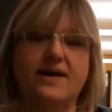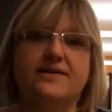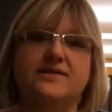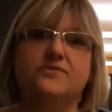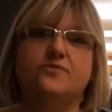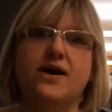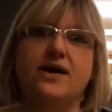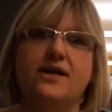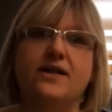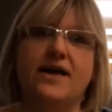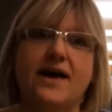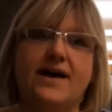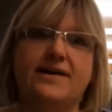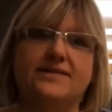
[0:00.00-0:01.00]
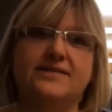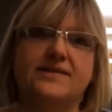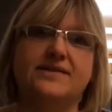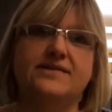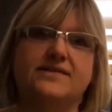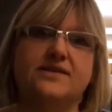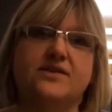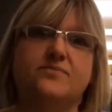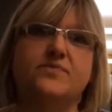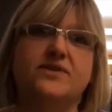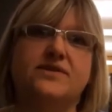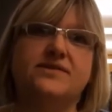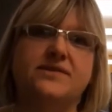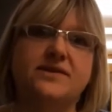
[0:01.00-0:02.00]
As well as
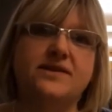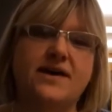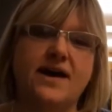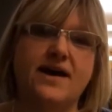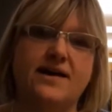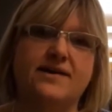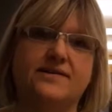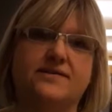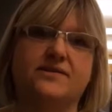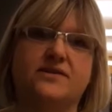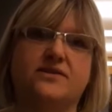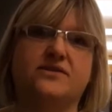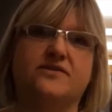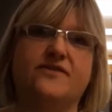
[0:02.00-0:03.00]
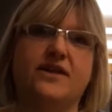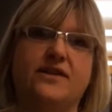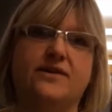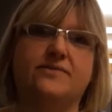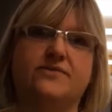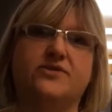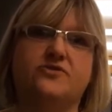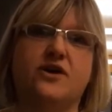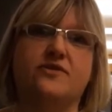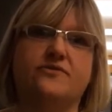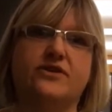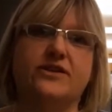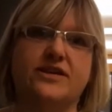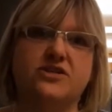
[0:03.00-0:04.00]
ECEBC has developed
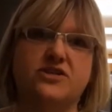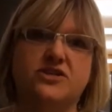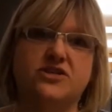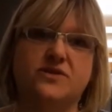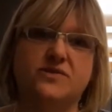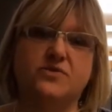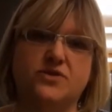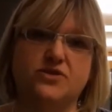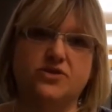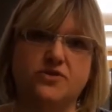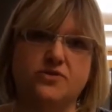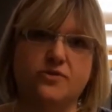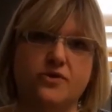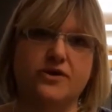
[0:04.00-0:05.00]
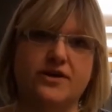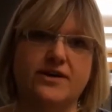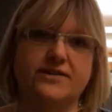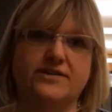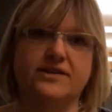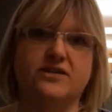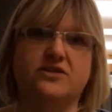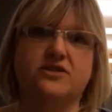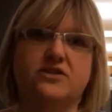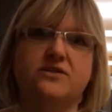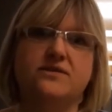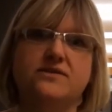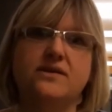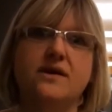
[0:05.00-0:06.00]
strong relationships with two
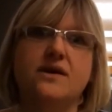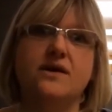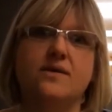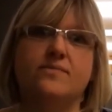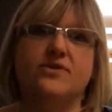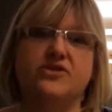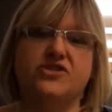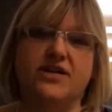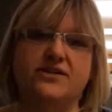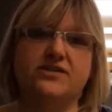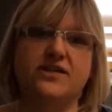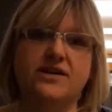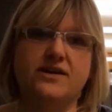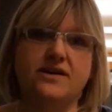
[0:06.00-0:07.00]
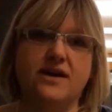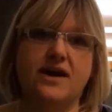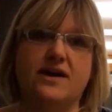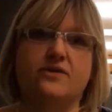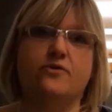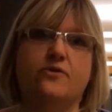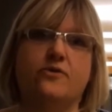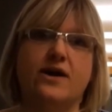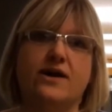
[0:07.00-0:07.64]
organizations, Magenta and